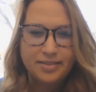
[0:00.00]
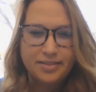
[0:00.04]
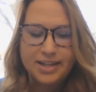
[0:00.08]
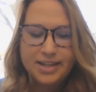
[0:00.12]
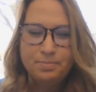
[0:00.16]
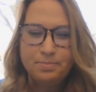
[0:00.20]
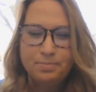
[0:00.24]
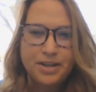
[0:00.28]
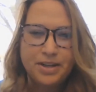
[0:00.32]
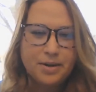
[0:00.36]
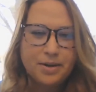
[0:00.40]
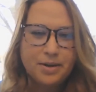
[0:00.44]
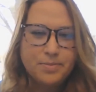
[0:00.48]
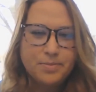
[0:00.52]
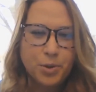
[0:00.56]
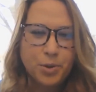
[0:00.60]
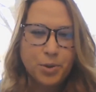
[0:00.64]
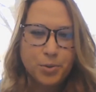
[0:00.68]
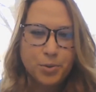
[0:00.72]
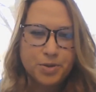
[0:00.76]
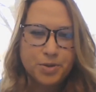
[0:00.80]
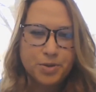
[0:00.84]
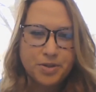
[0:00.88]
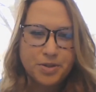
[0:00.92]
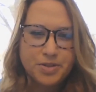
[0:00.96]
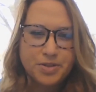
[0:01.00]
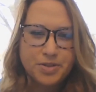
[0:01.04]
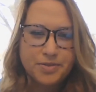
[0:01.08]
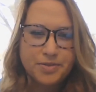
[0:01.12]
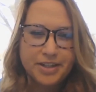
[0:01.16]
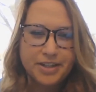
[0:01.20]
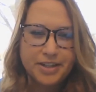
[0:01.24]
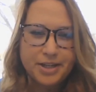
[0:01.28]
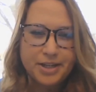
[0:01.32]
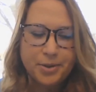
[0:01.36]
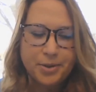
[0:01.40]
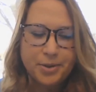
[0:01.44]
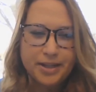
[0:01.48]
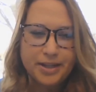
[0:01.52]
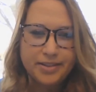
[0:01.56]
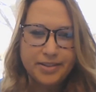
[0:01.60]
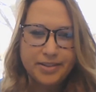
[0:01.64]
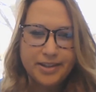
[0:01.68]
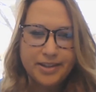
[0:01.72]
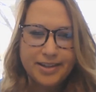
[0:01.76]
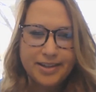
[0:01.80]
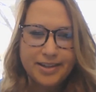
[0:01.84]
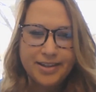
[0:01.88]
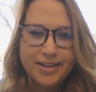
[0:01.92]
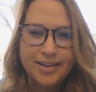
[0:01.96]
That becomes old news very
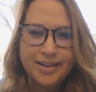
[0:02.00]
quickly.